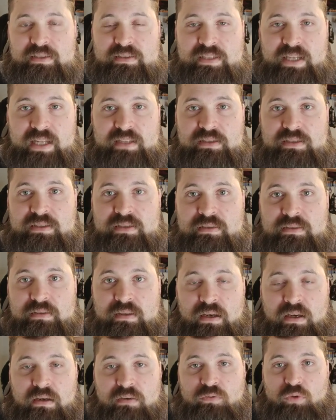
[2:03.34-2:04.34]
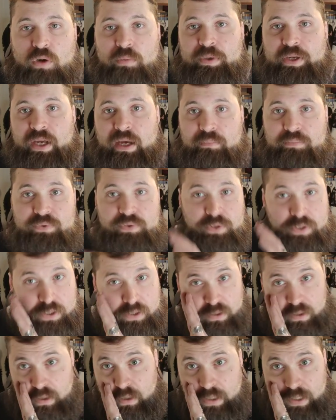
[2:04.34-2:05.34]
sets warming up to
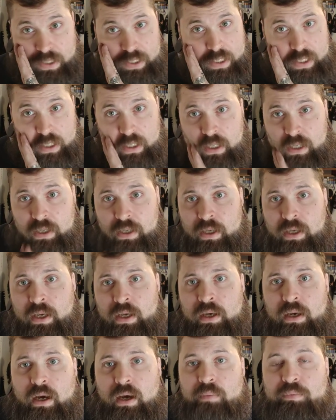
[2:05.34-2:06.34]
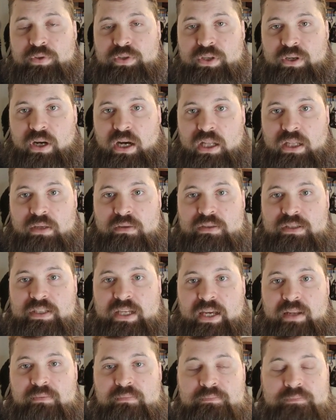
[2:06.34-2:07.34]
your all-out
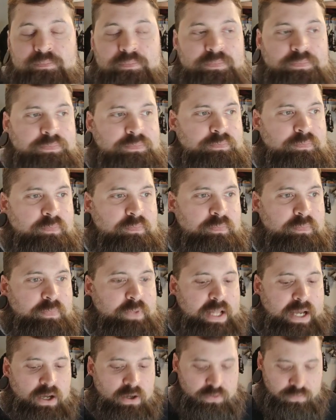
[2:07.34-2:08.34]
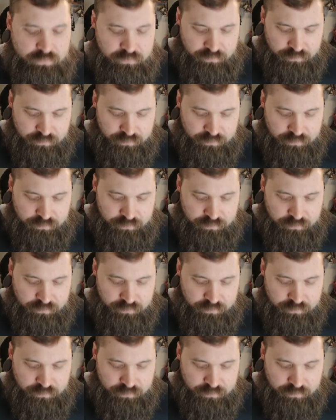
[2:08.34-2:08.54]
set. Now,